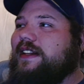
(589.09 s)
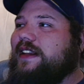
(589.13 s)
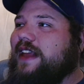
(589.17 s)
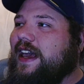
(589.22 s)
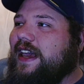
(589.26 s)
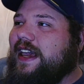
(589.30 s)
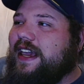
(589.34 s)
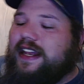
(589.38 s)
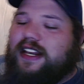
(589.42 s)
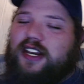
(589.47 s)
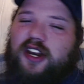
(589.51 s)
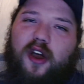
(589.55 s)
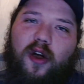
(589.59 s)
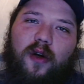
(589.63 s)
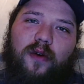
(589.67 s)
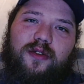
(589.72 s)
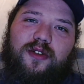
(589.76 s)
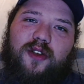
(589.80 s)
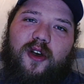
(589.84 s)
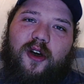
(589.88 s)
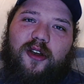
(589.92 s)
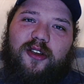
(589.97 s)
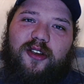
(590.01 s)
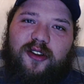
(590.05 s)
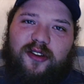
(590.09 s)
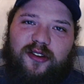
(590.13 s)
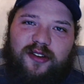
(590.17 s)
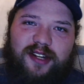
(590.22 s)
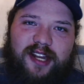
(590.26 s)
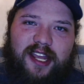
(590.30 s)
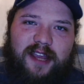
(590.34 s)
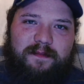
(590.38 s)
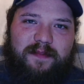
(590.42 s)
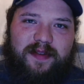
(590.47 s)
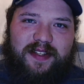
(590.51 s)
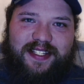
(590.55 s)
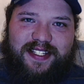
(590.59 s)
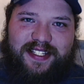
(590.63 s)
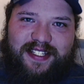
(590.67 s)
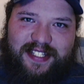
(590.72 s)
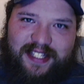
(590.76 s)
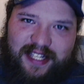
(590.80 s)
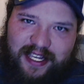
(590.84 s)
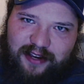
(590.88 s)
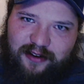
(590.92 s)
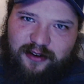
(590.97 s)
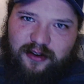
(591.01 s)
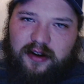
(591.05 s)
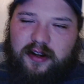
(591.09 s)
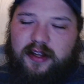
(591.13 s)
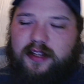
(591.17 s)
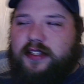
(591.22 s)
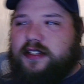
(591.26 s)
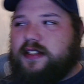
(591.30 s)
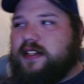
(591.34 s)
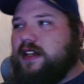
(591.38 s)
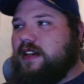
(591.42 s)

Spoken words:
like it knows all your deepest secrets